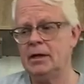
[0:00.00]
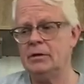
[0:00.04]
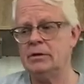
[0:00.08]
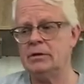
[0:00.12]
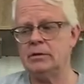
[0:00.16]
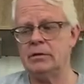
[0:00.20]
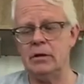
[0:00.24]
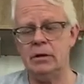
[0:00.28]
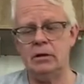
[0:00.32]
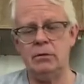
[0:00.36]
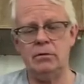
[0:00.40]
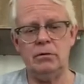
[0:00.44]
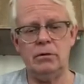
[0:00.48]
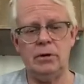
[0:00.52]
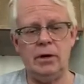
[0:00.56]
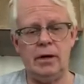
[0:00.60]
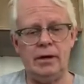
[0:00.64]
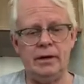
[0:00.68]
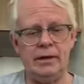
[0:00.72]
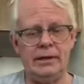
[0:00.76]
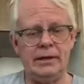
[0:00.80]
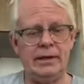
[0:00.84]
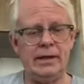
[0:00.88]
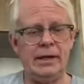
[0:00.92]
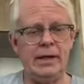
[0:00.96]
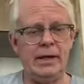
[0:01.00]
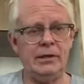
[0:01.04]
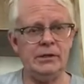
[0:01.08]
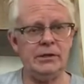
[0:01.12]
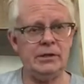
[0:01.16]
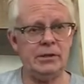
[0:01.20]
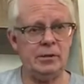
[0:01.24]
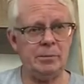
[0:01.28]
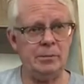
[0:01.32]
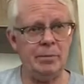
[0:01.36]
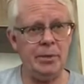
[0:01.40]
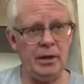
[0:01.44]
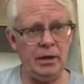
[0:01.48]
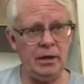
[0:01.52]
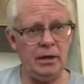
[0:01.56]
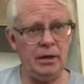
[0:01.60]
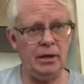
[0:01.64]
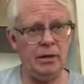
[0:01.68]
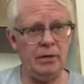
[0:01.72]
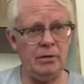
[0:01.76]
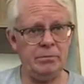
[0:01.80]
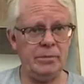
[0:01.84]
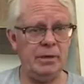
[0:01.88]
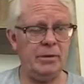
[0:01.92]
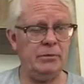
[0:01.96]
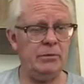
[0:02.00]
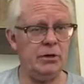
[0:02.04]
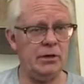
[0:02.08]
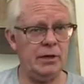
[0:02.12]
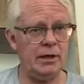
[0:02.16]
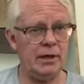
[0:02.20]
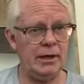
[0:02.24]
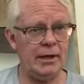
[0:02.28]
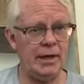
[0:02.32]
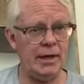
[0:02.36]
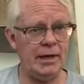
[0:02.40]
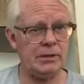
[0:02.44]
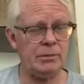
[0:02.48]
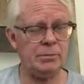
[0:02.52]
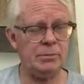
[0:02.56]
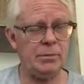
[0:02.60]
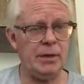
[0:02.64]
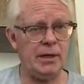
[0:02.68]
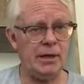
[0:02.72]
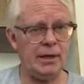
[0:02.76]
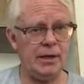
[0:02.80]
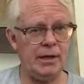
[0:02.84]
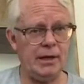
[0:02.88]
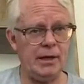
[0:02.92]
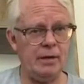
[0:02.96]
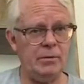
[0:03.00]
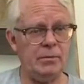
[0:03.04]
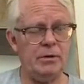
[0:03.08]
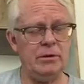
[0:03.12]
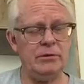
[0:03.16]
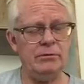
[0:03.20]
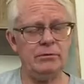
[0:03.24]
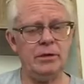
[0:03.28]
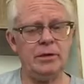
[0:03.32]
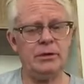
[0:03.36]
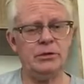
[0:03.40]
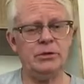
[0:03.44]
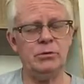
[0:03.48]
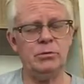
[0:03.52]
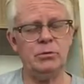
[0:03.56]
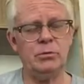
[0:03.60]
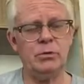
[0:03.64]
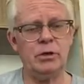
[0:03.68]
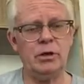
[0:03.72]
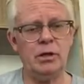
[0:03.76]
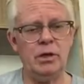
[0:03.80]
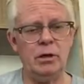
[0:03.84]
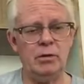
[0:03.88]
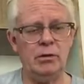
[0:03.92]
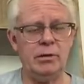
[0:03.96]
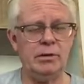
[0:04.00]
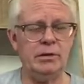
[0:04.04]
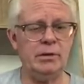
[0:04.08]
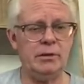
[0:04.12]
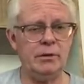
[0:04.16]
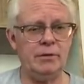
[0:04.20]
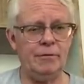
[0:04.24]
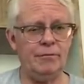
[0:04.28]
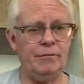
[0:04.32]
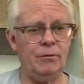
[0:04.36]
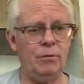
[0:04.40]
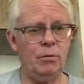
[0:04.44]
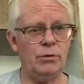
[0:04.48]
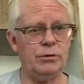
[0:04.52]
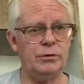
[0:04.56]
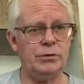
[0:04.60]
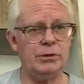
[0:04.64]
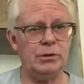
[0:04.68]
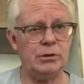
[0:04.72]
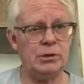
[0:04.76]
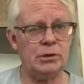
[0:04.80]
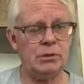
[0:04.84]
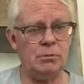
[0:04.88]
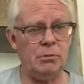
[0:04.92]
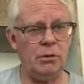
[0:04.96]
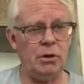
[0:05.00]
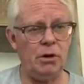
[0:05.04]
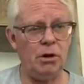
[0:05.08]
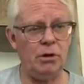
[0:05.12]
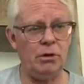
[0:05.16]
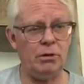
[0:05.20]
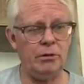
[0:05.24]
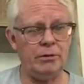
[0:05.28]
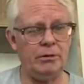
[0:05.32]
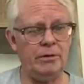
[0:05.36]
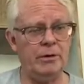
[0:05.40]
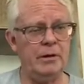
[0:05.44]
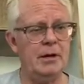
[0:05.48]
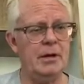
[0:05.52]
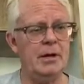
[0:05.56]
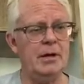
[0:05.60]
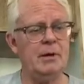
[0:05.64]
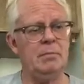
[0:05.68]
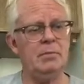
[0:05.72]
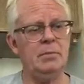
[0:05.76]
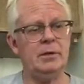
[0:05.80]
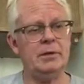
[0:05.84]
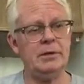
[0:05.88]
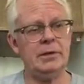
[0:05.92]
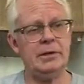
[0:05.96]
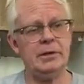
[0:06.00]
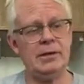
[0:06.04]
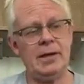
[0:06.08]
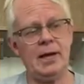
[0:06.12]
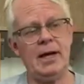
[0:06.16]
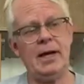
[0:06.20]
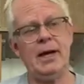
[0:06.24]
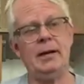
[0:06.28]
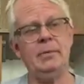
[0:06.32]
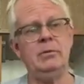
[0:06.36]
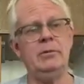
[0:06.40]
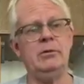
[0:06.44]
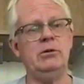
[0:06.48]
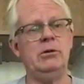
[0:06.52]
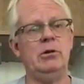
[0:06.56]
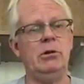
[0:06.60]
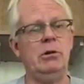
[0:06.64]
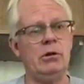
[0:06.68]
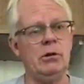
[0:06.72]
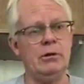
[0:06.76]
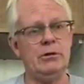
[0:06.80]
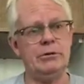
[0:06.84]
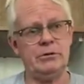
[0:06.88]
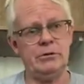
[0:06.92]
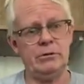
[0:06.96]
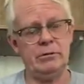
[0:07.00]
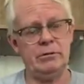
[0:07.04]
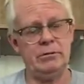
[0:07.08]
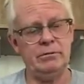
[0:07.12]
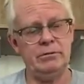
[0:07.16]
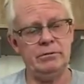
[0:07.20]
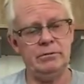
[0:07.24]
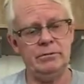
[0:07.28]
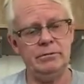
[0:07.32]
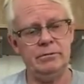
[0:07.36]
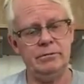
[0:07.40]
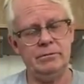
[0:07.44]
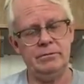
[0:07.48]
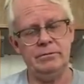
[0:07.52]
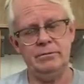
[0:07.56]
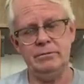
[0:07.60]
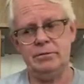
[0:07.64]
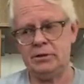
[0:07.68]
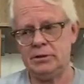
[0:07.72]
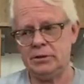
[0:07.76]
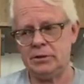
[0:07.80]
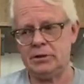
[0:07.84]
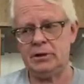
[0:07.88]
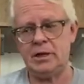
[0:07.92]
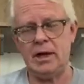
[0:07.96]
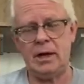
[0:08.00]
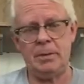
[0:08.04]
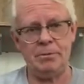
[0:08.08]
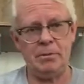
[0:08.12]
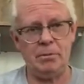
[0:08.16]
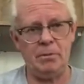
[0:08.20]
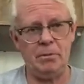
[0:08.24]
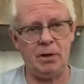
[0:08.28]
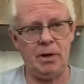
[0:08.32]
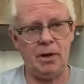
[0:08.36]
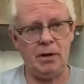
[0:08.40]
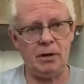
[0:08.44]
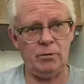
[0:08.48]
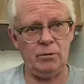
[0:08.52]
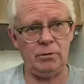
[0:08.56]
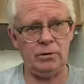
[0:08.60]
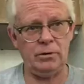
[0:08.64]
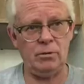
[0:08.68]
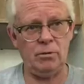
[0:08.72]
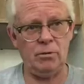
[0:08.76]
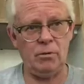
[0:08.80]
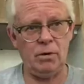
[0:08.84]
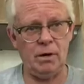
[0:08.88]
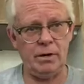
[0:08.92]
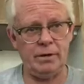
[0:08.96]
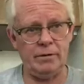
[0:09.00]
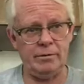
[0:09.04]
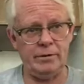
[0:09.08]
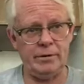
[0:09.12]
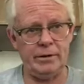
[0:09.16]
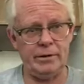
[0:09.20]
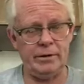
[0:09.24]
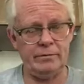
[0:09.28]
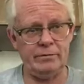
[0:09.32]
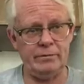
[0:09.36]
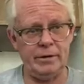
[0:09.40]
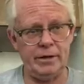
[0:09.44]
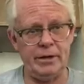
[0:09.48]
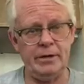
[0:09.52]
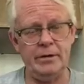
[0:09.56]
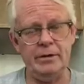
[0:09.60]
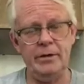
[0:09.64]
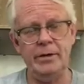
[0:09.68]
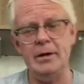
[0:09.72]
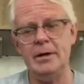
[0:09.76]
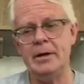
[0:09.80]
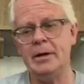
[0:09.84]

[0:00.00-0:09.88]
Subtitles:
So in the case of the pillow, maybe you could guess by now the direction we're going, that the force is smaller, but the time is larger to stop the bottle with the water in it, right?